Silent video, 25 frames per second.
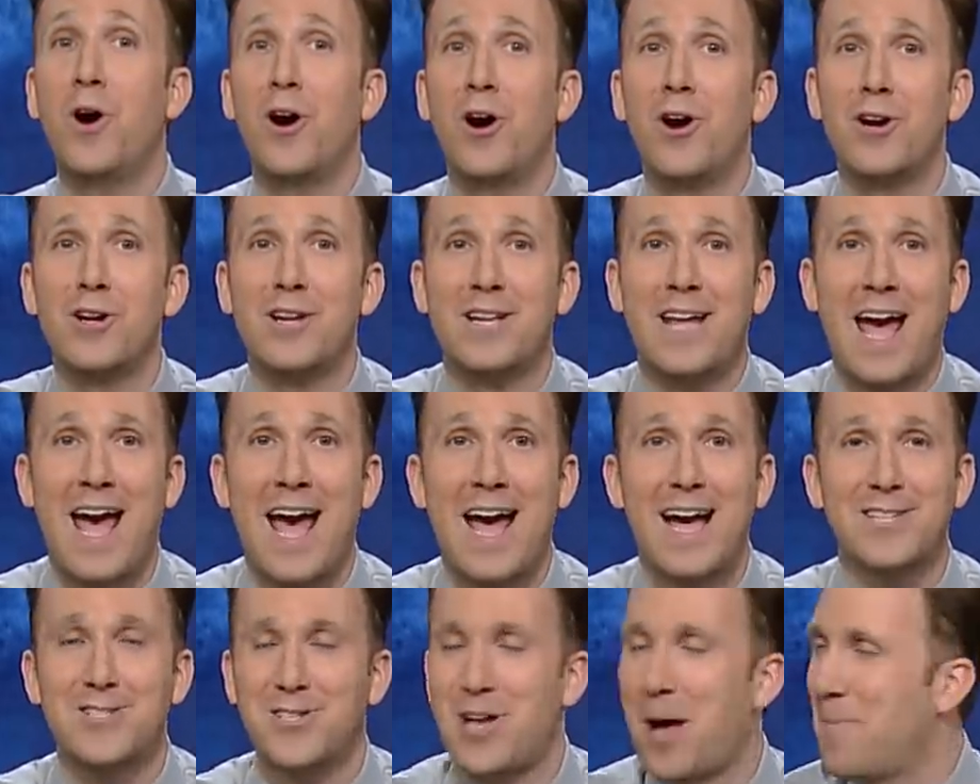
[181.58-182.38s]
hurt
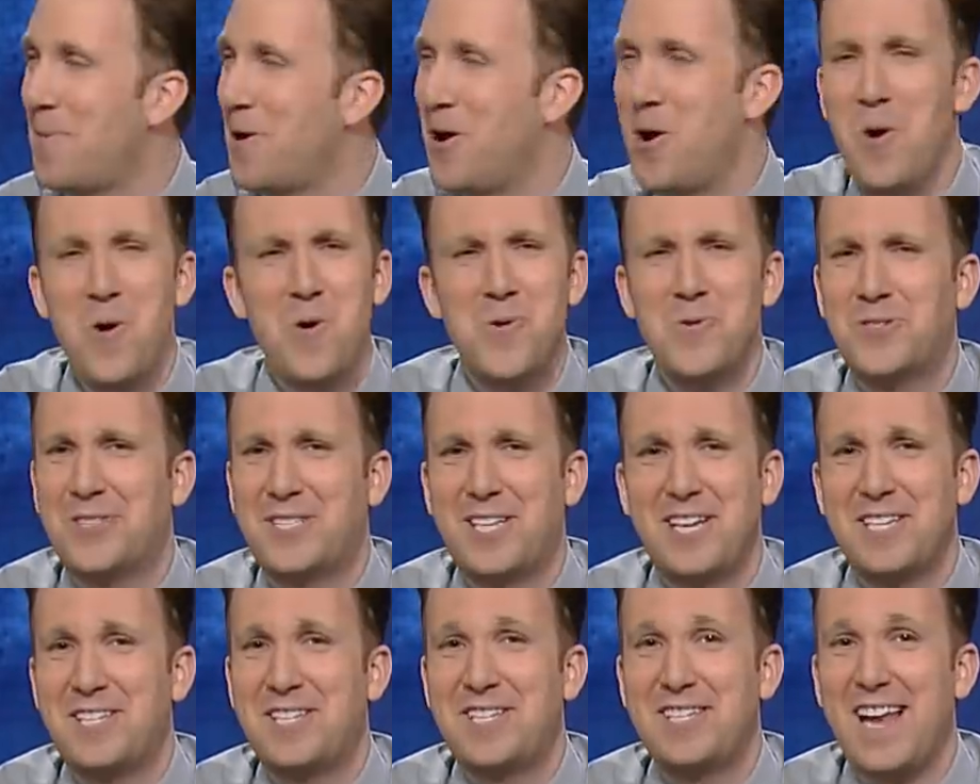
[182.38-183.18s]
cats? I mean, who's
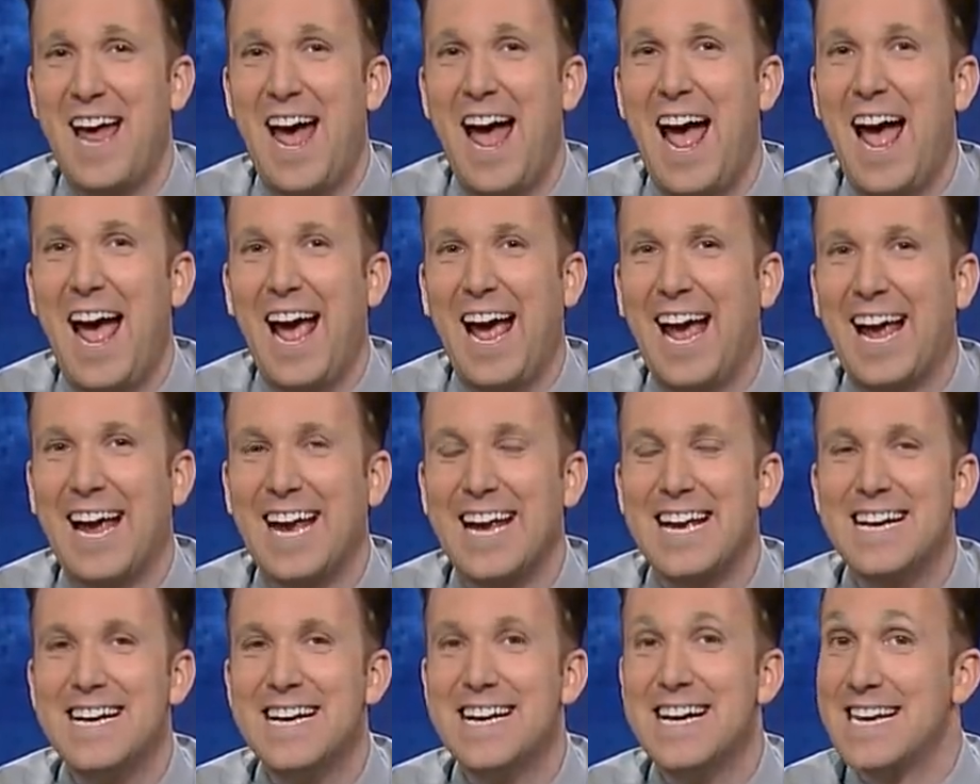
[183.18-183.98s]
to say?